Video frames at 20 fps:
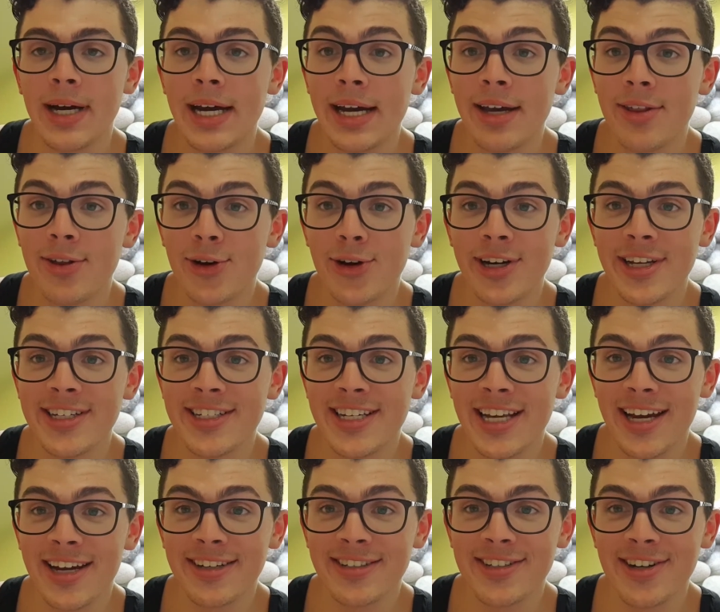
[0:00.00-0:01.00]
On to my
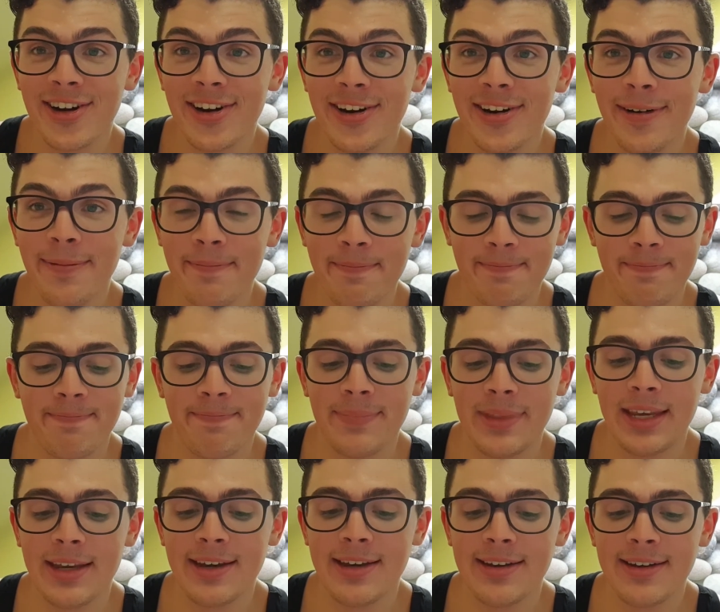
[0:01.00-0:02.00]
32nd car.
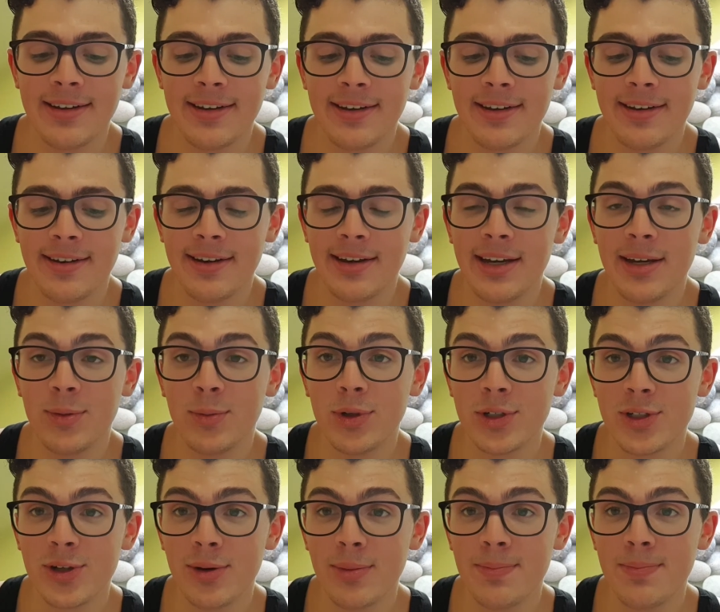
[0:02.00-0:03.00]

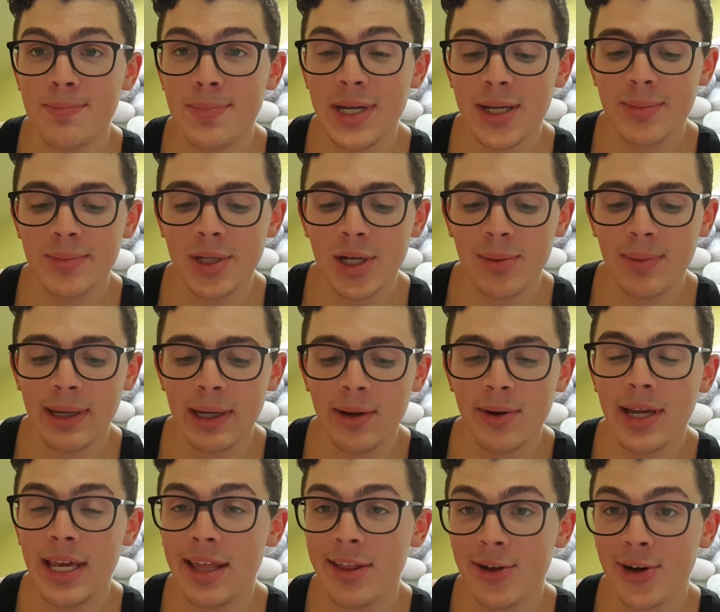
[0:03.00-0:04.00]
It was a
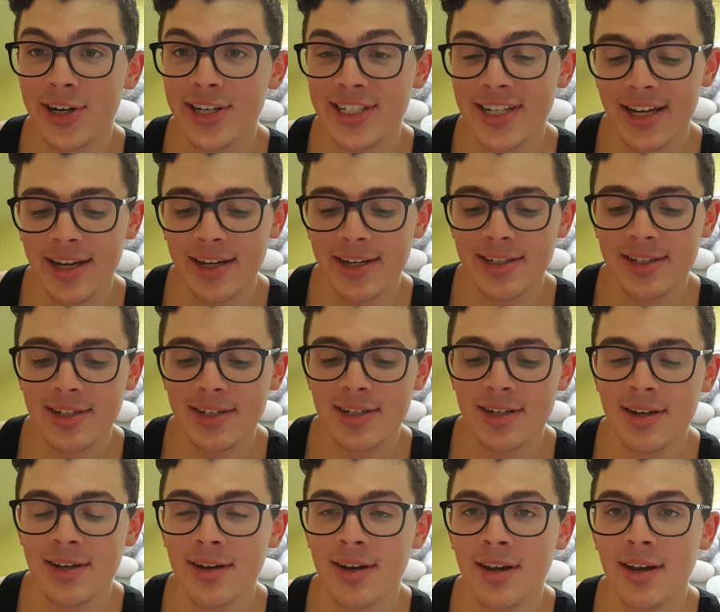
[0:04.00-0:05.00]
BMW
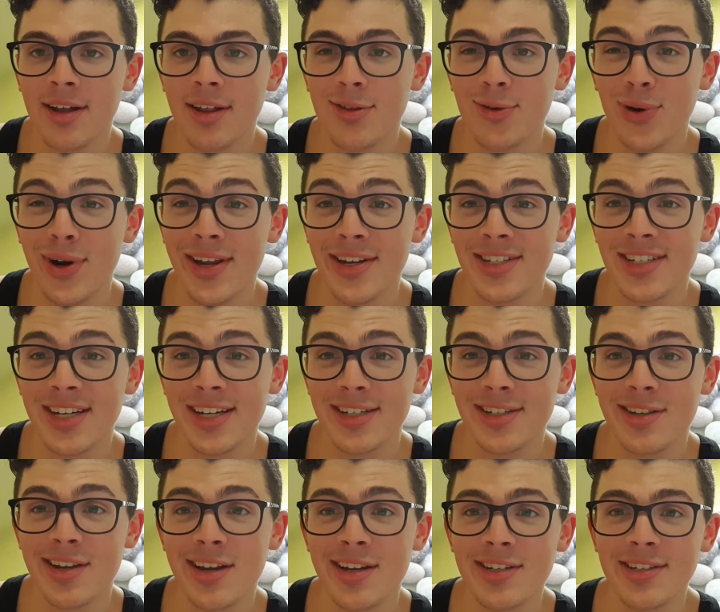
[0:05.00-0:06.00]
E36
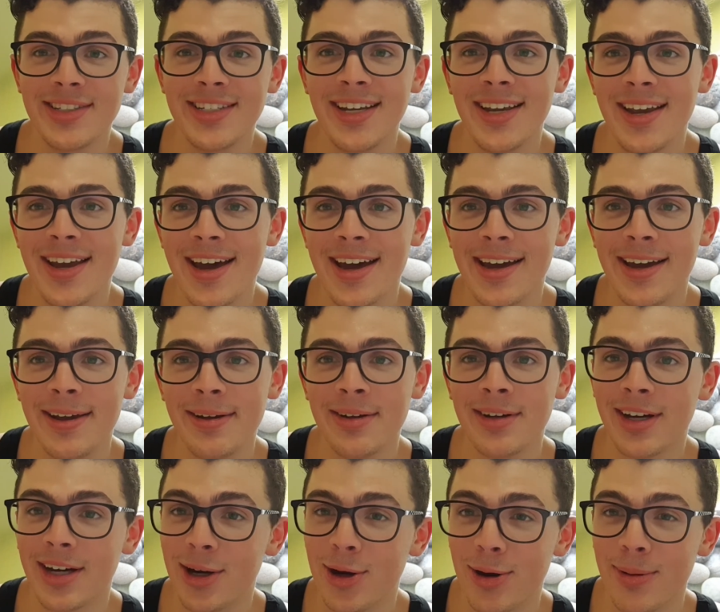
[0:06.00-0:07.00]
316 Ti,
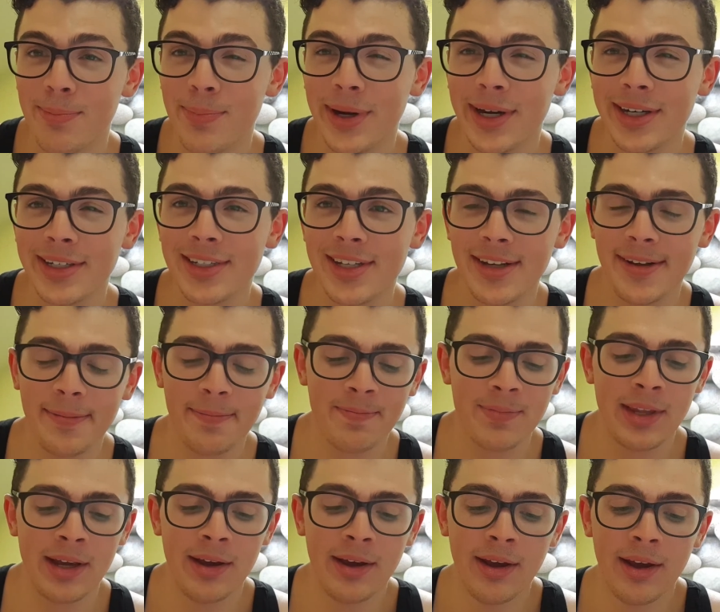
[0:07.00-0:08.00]
a
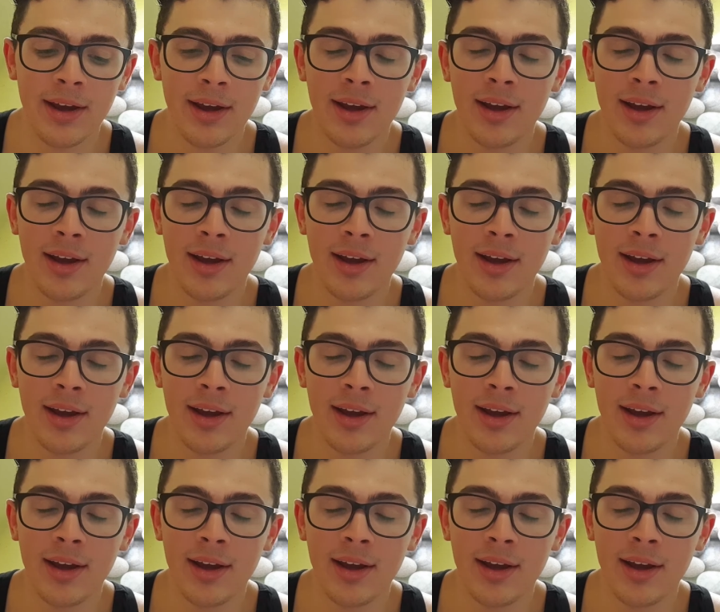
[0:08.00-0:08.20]
compact.